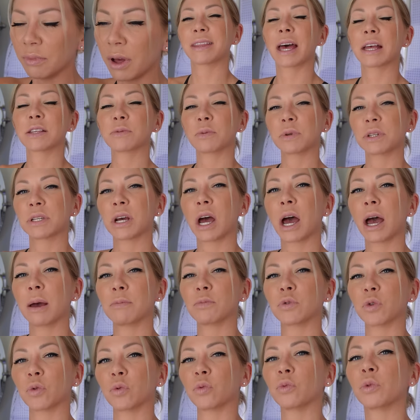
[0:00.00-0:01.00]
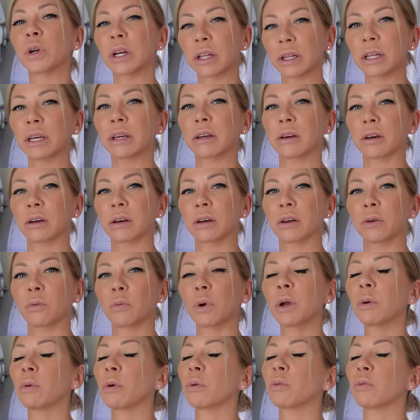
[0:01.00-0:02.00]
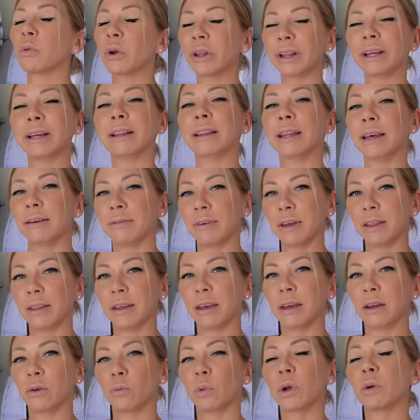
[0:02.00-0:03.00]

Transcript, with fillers: that's when times were really good. We were really living then.